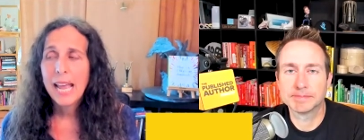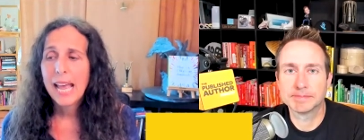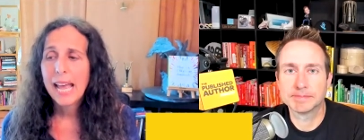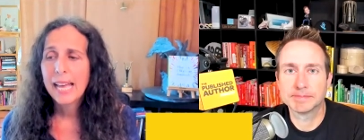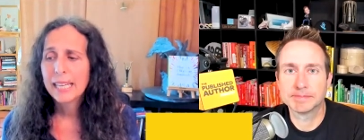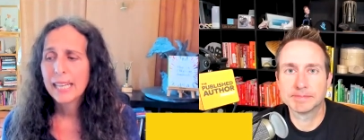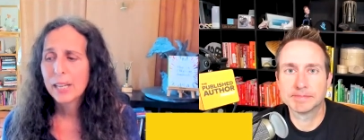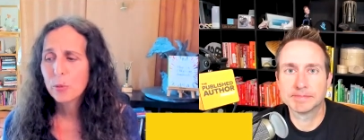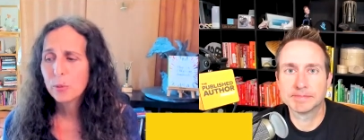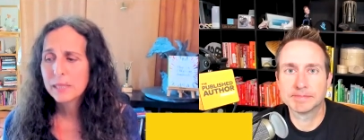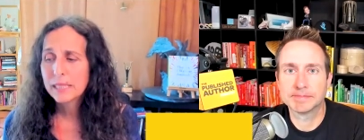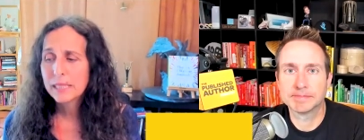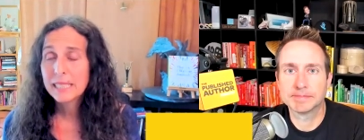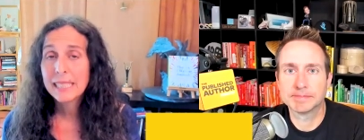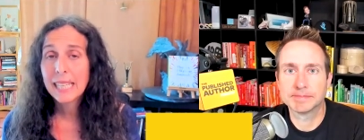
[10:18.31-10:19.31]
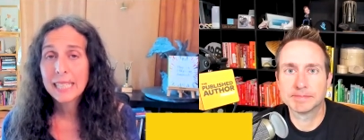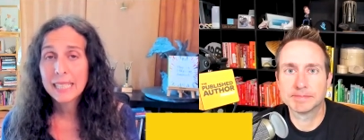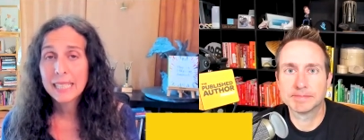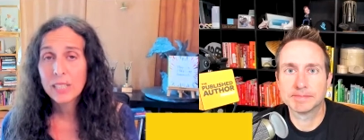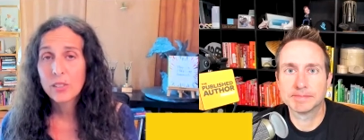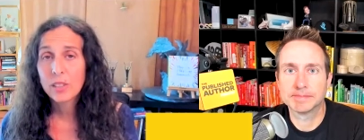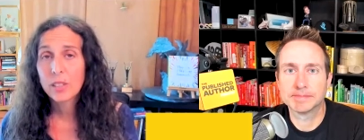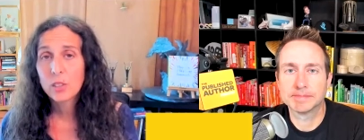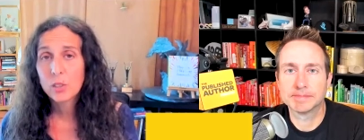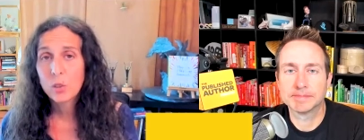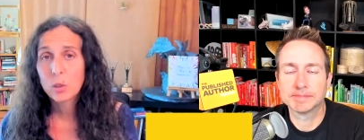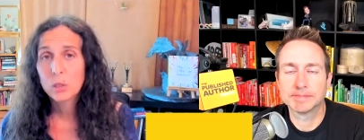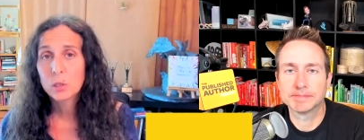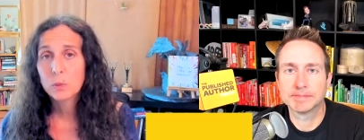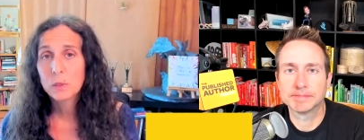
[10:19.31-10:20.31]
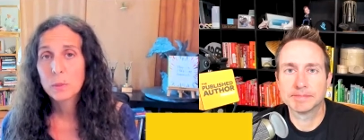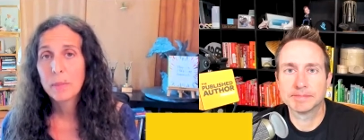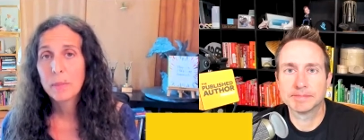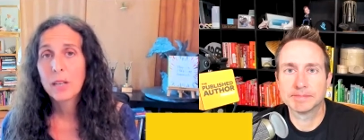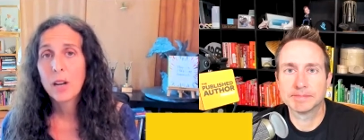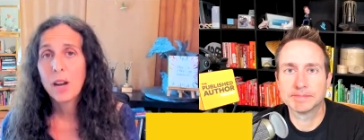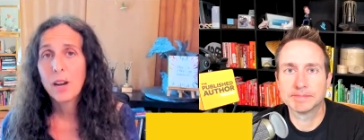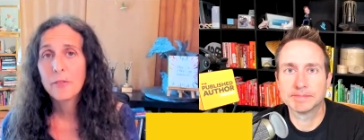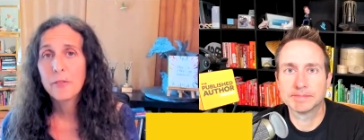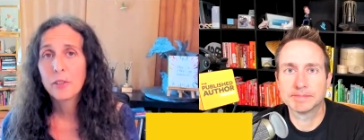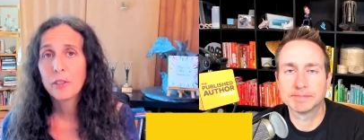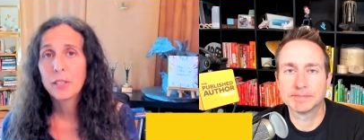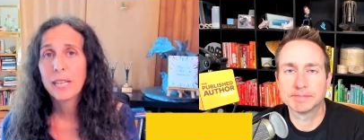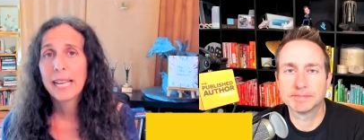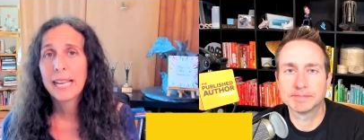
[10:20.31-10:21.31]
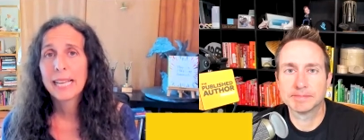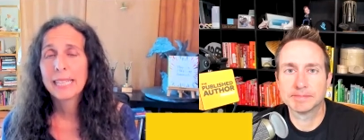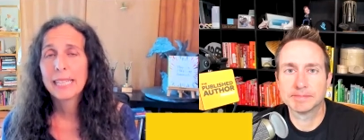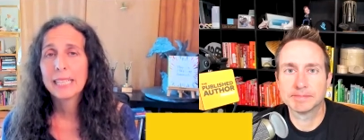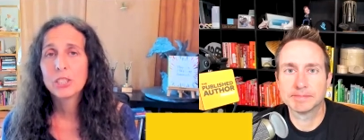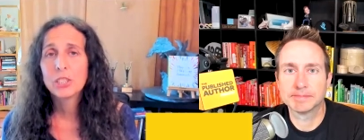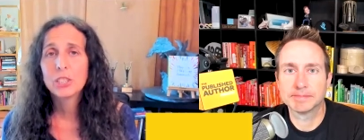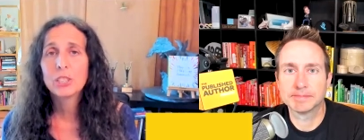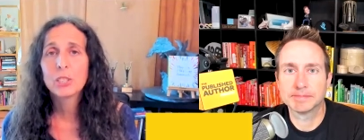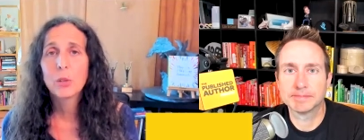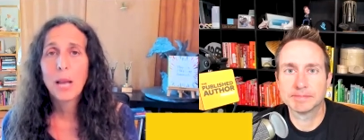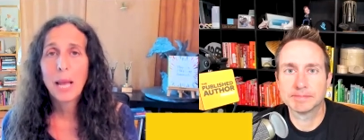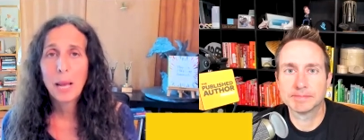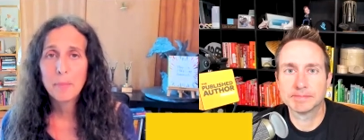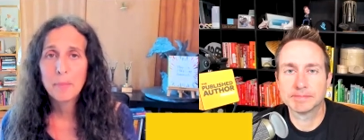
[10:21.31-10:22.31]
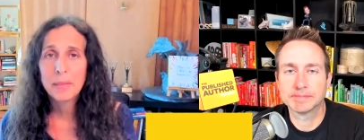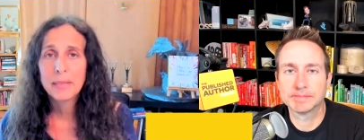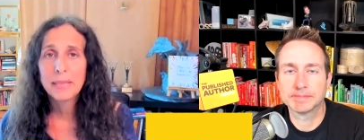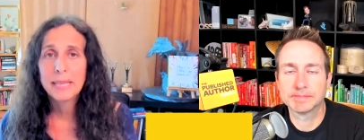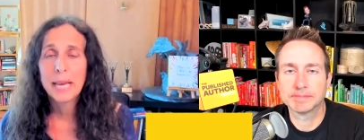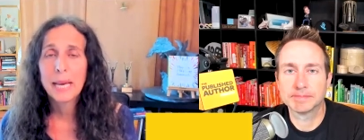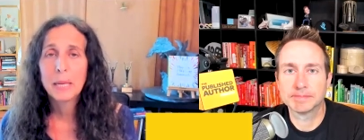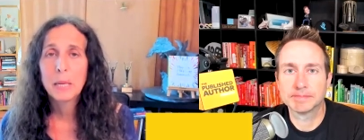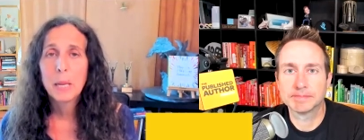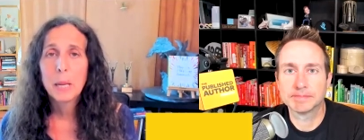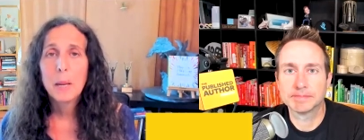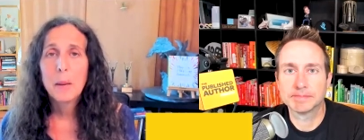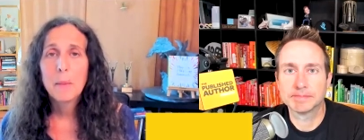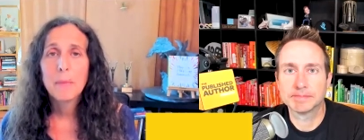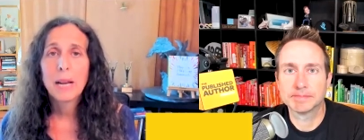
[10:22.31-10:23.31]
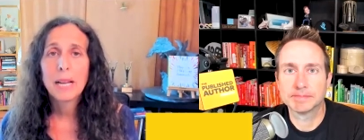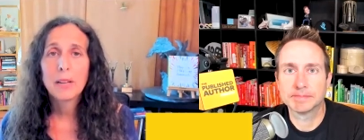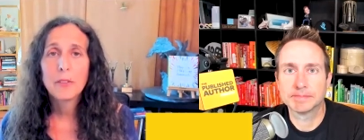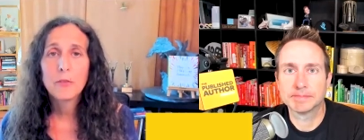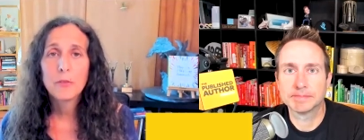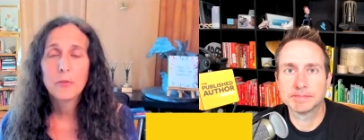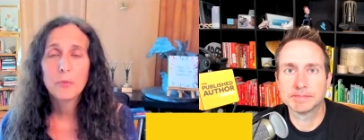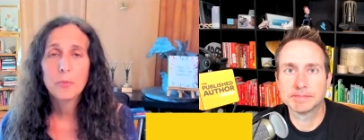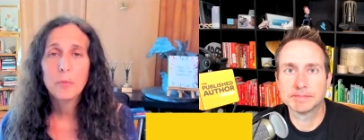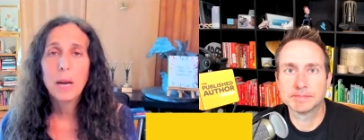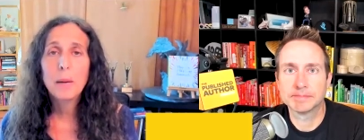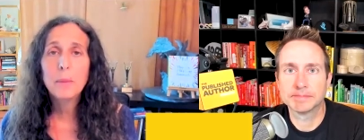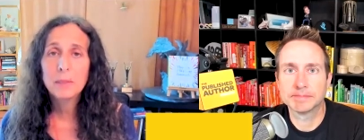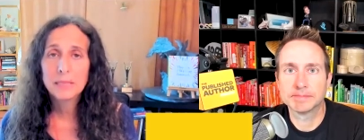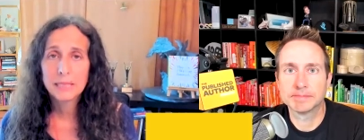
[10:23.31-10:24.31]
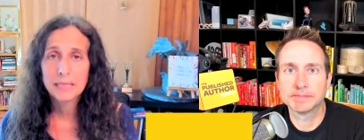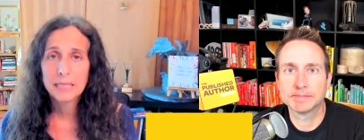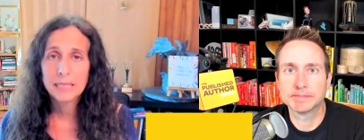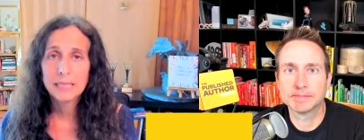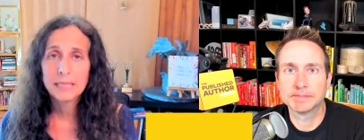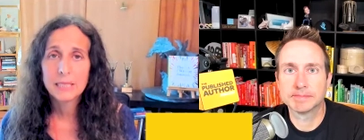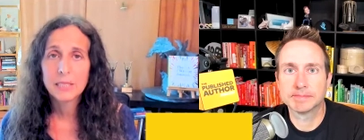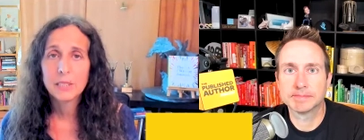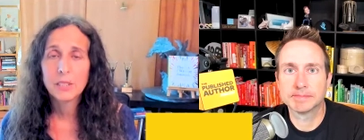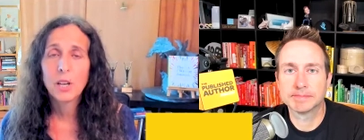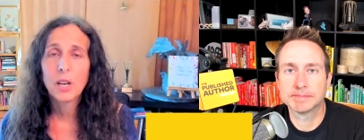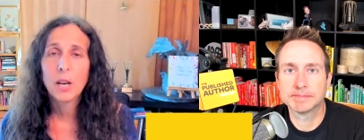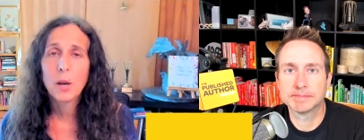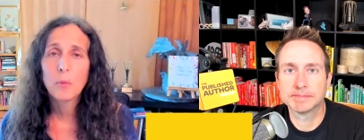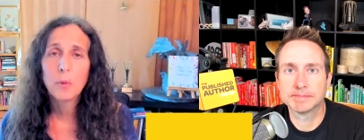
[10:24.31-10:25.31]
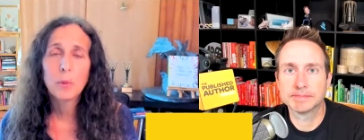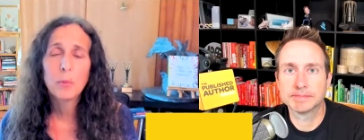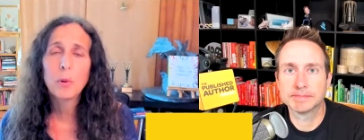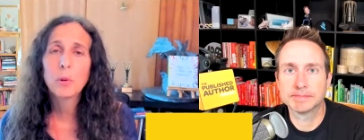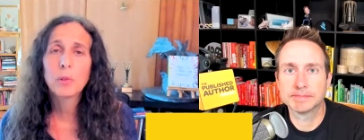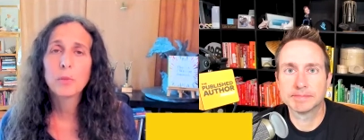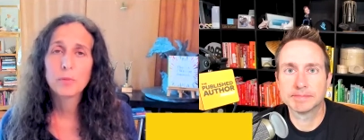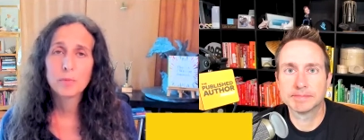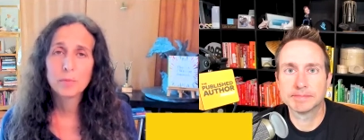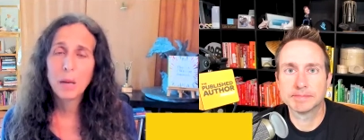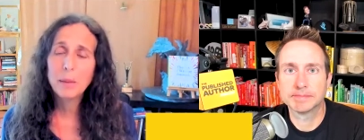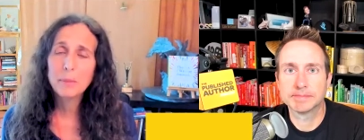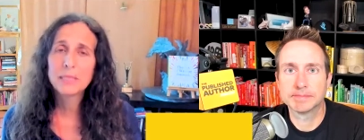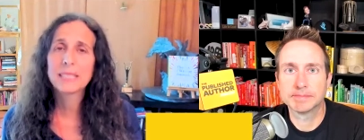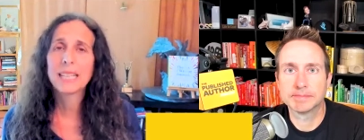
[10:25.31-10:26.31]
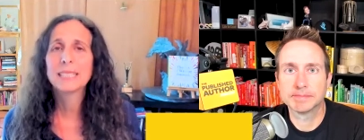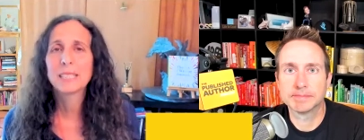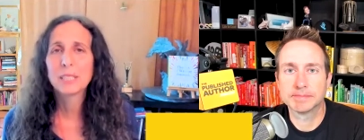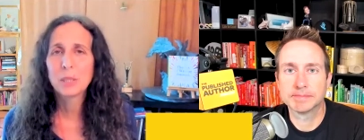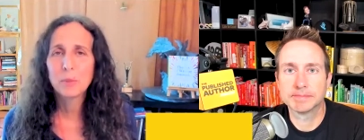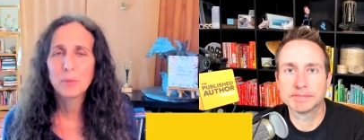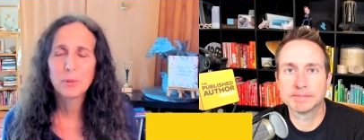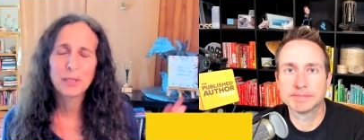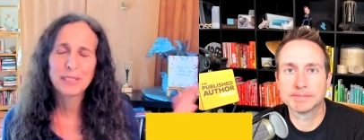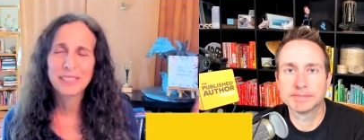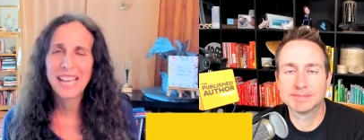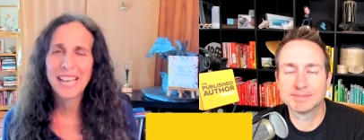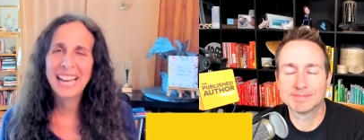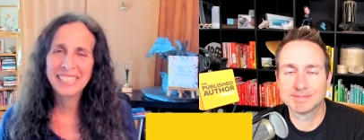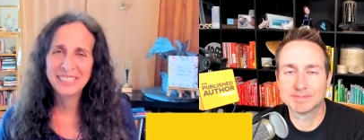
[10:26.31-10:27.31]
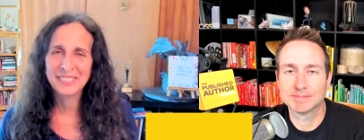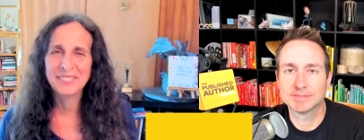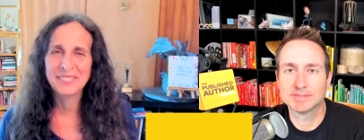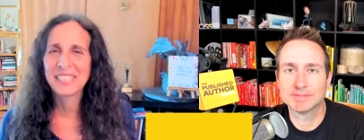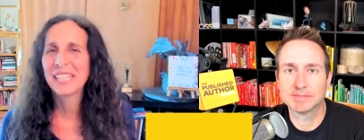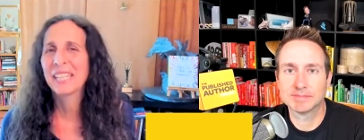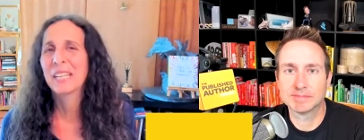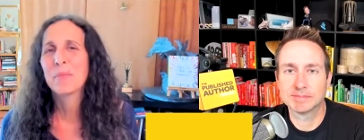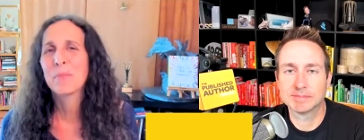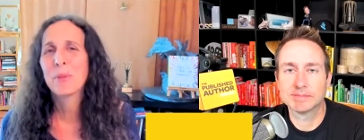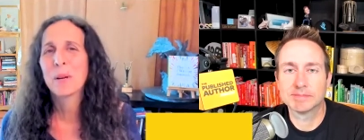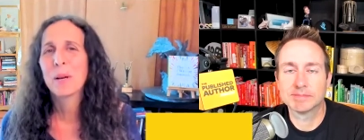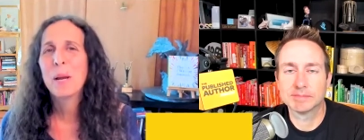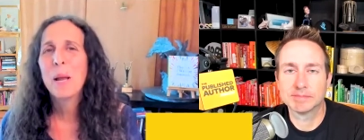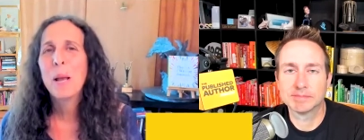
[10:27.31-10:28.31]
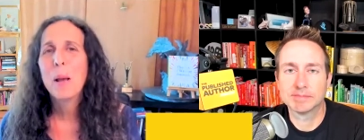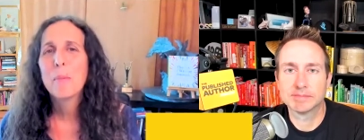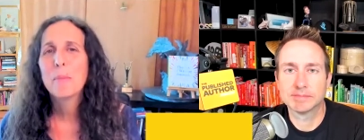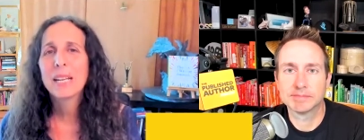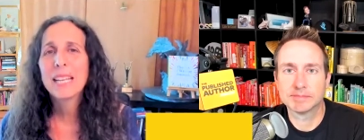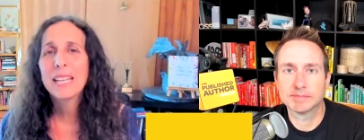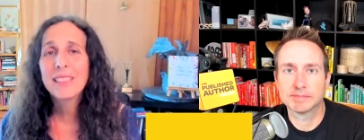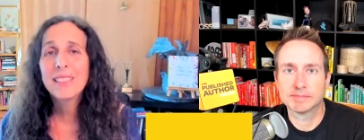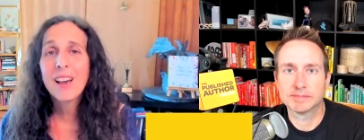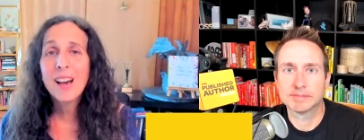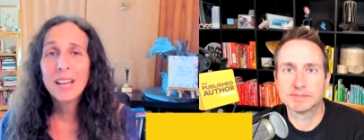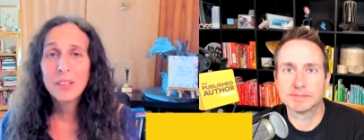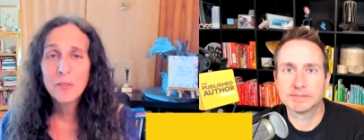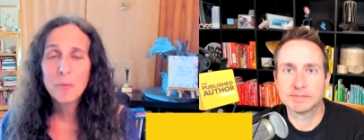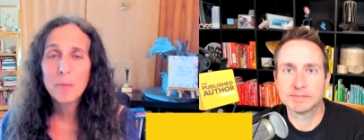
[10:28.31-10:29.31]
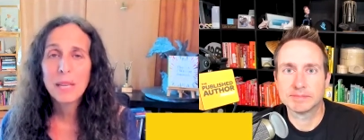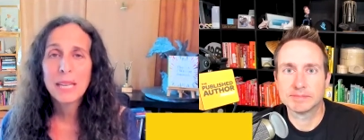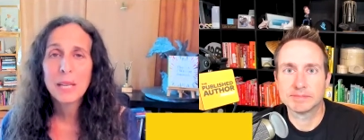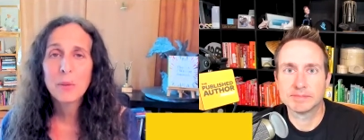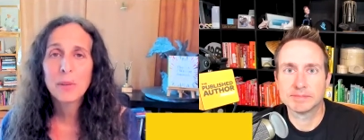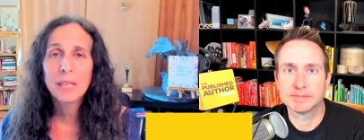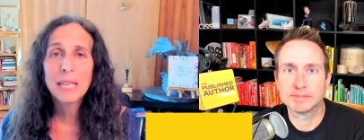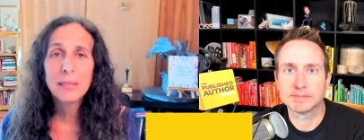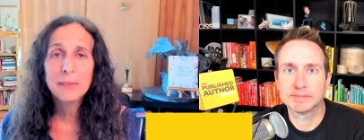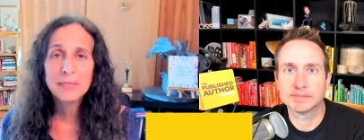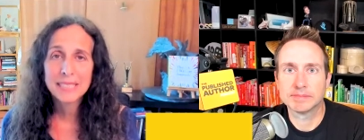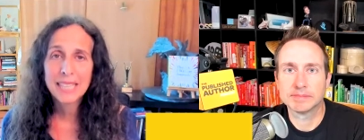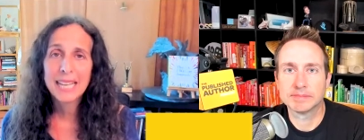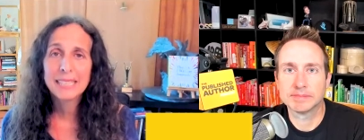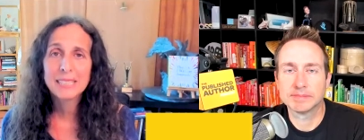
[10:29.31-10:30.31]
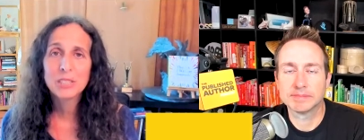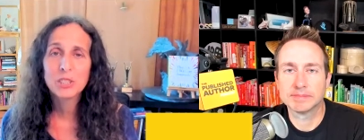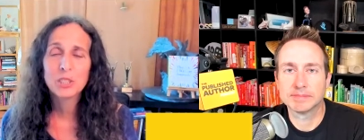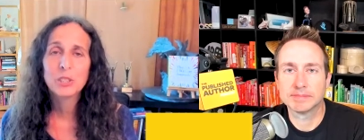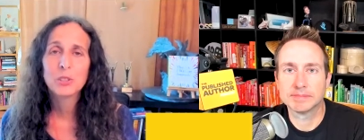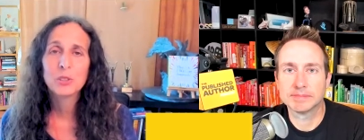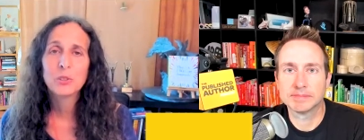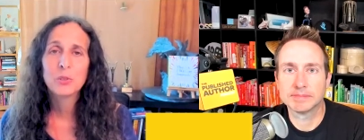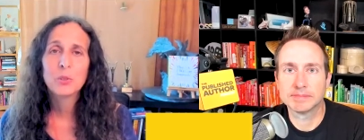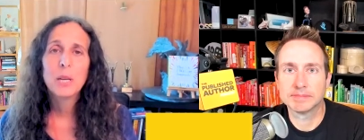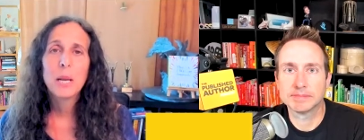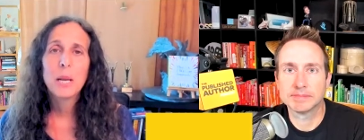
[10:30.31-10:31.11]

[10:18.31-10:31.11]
Speaker 1: And it was the second year that the course was being offered. And it just so happened that my publicist, uh, we weren't publicizing the book actively anymore, but he thought of me when he was asked to